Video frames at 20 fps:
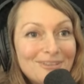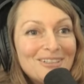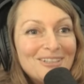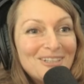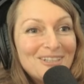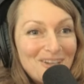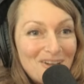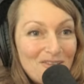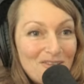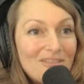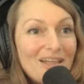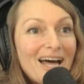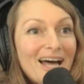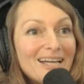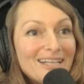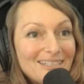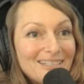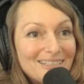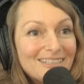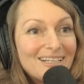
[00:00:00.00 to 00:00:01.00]
of that
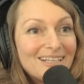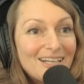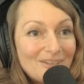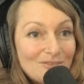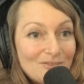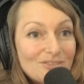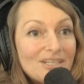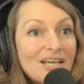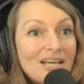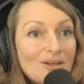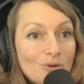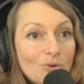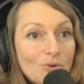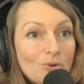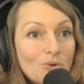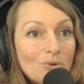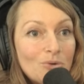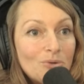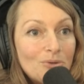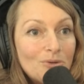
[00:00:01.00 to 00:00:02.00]
kind of cycle,
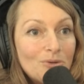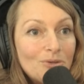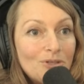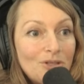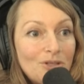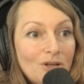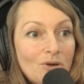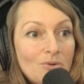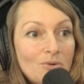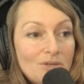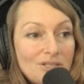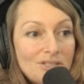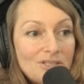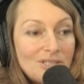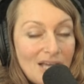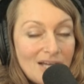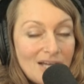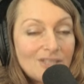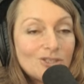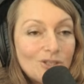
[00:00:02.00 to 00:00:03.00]
you know, is
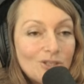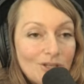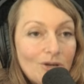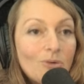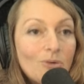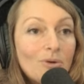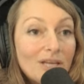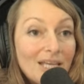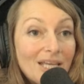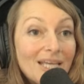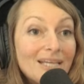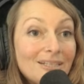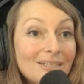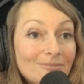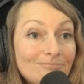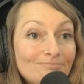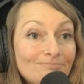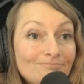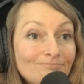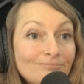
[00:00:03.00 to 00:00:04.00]
actually going in,
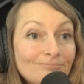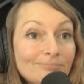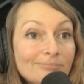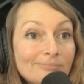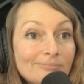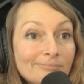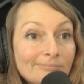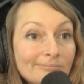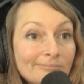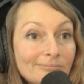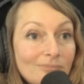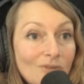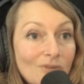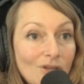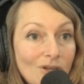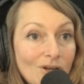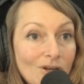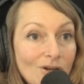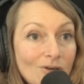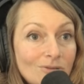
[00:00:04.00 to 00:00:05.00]
mm-hmm. you know?